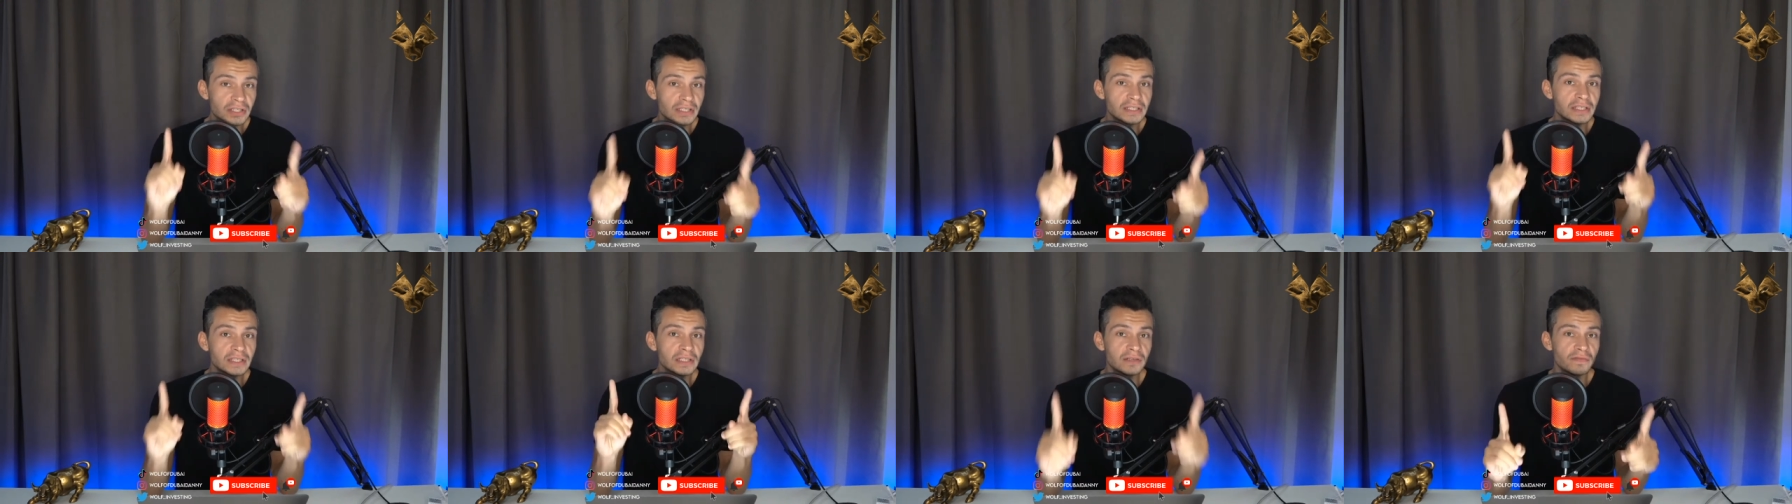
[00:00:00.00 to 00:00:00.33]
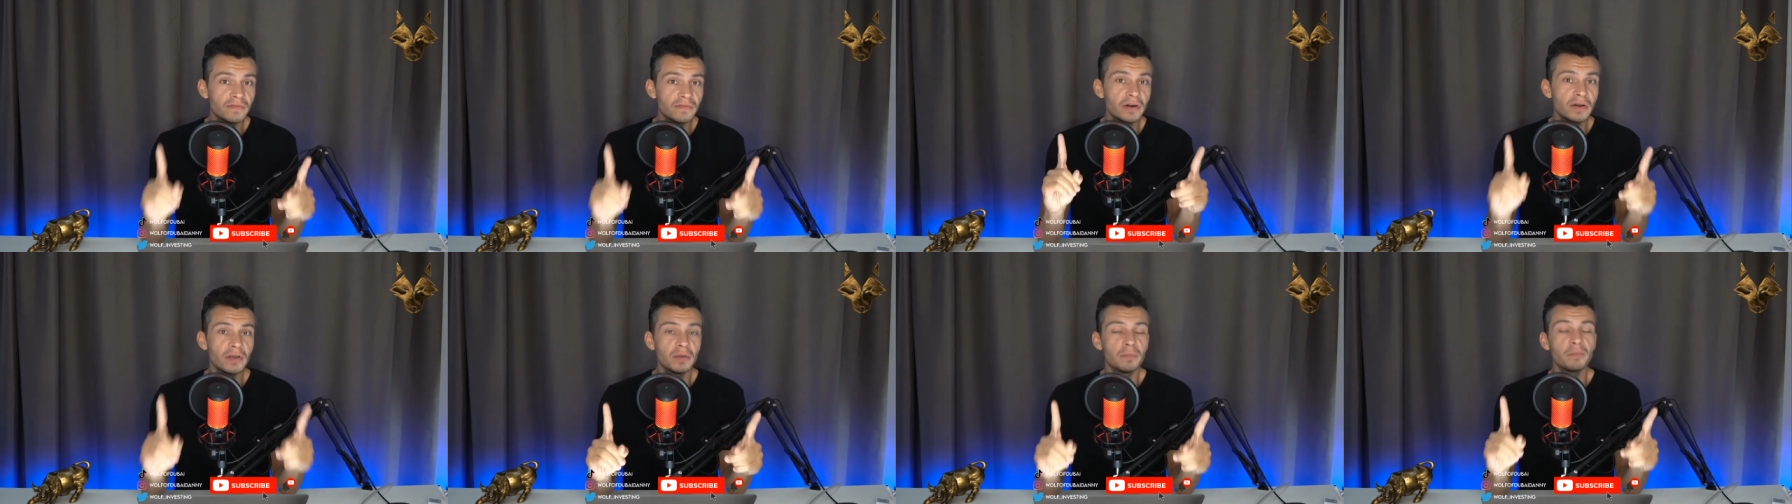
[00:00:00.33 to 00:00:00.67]
This is
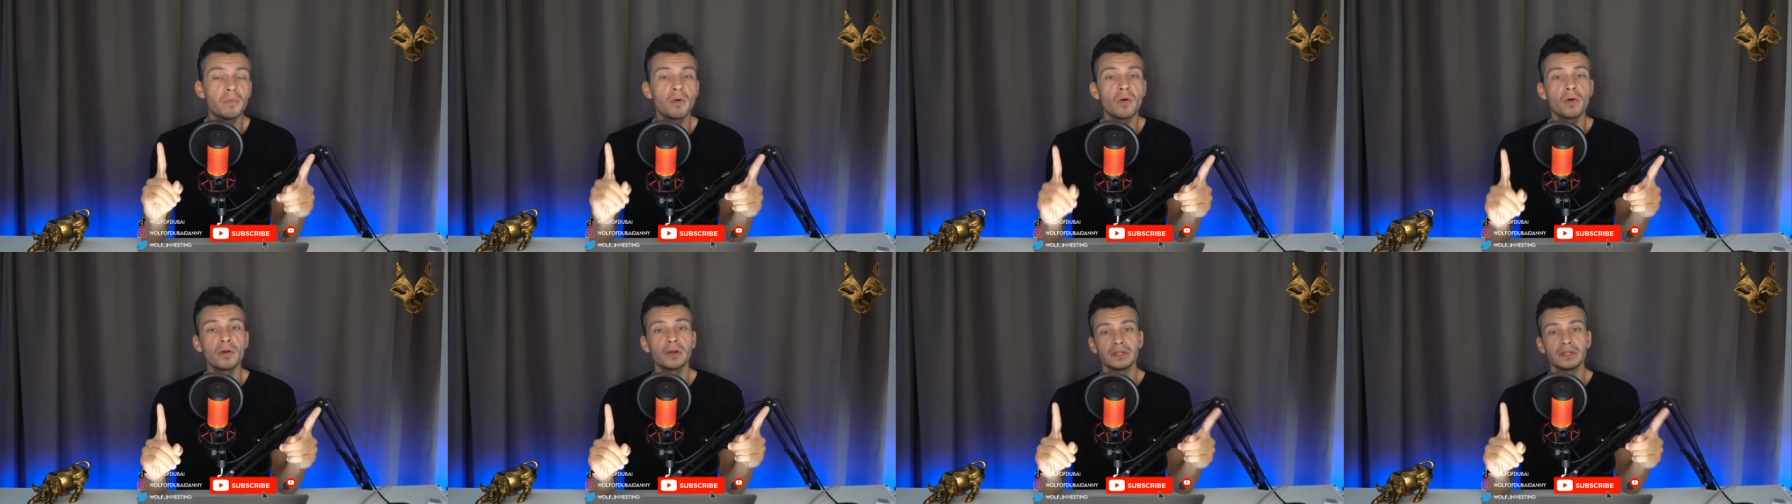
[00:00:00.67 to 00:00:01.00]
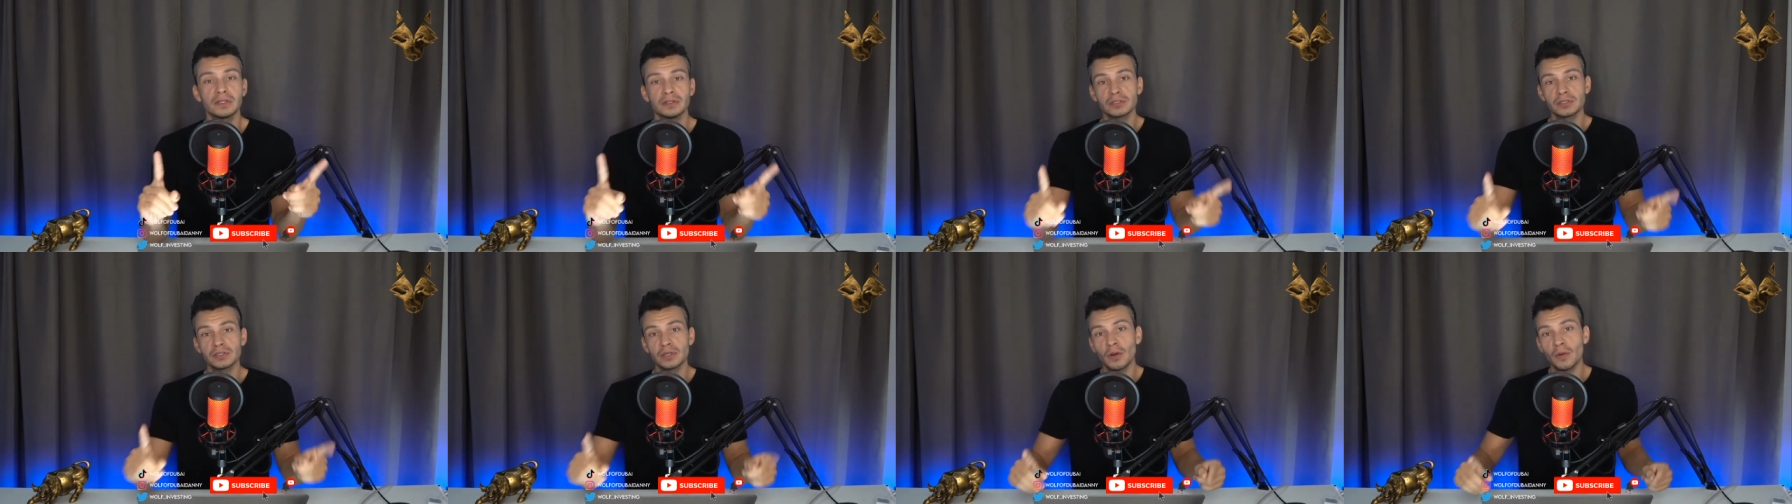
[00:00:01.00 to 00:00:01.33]
very
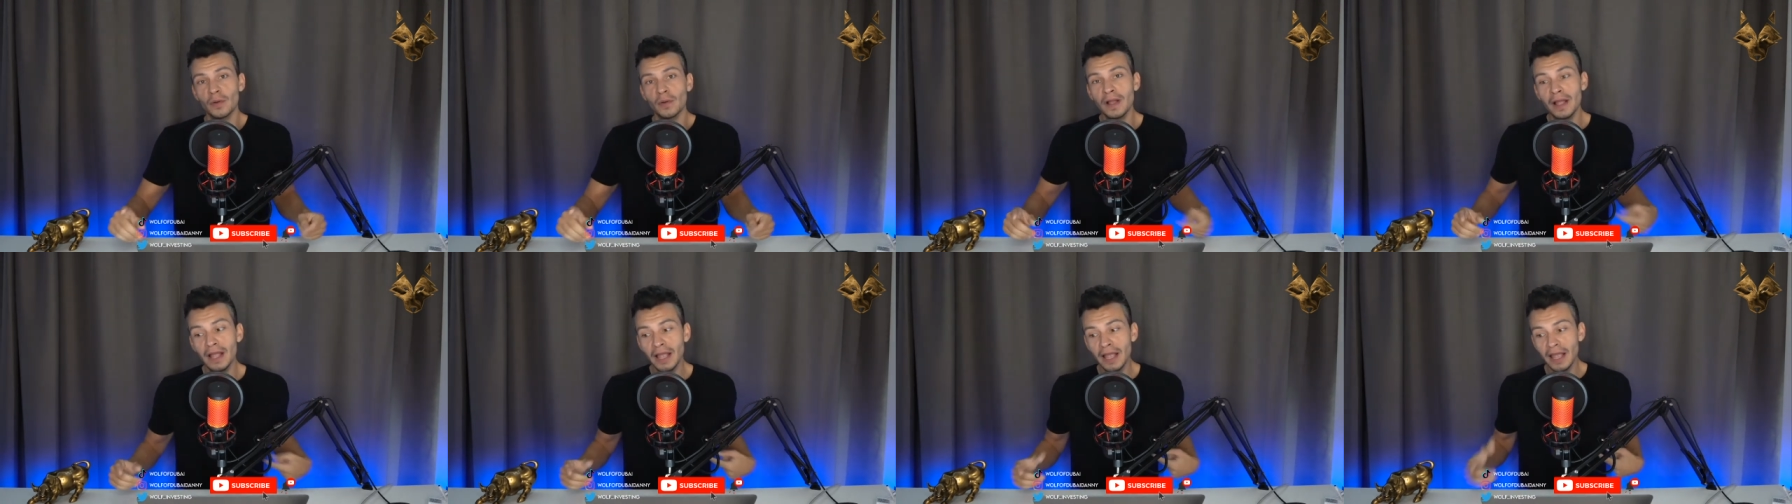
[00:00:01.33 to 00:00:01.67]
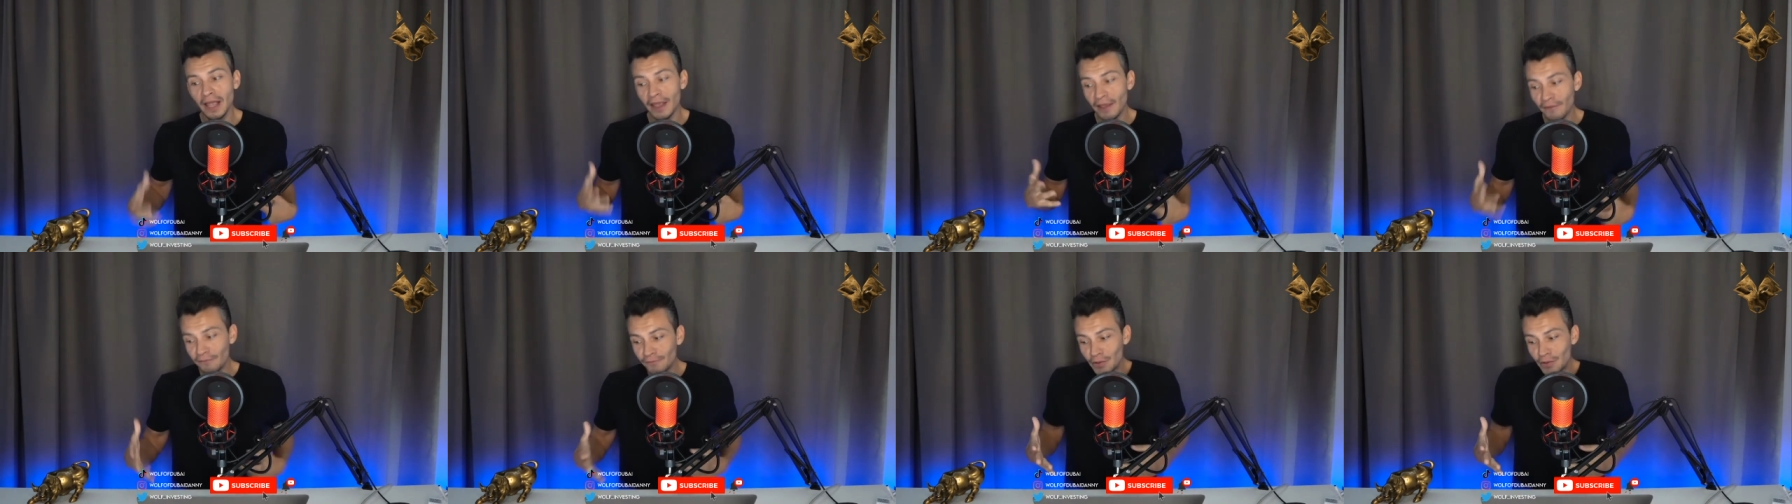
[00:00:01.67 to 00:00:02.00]
important. So
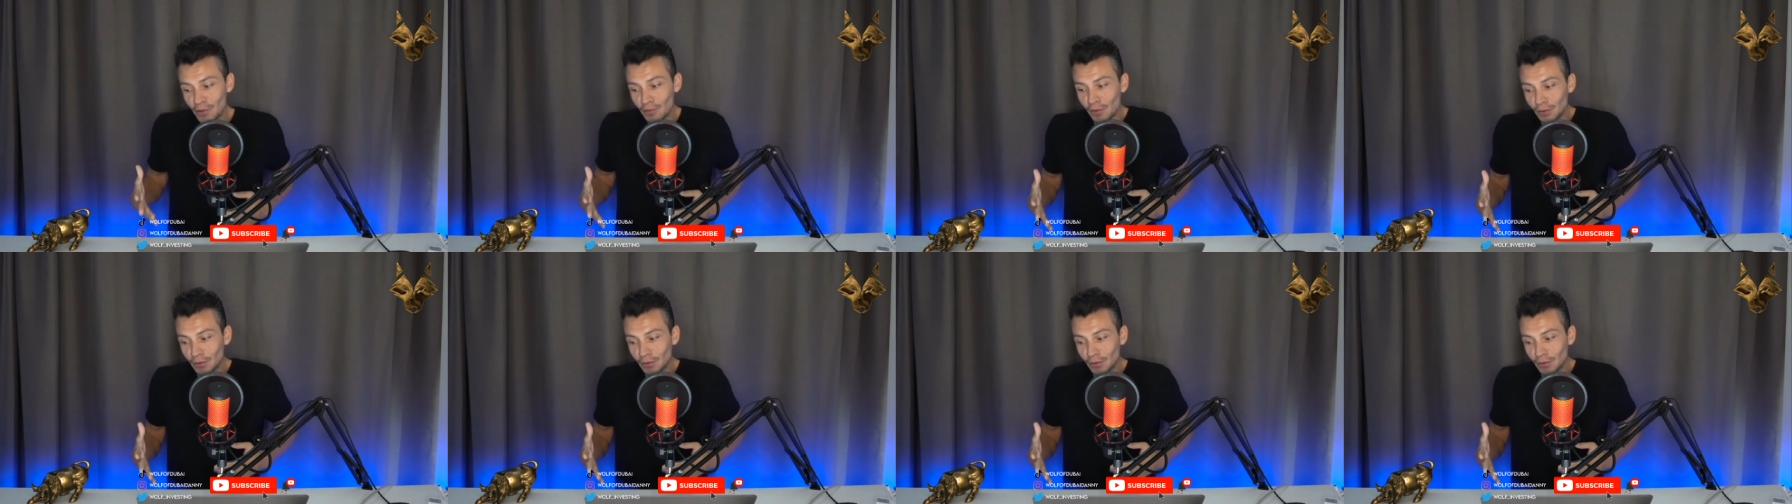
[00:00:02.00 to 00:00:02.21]
if you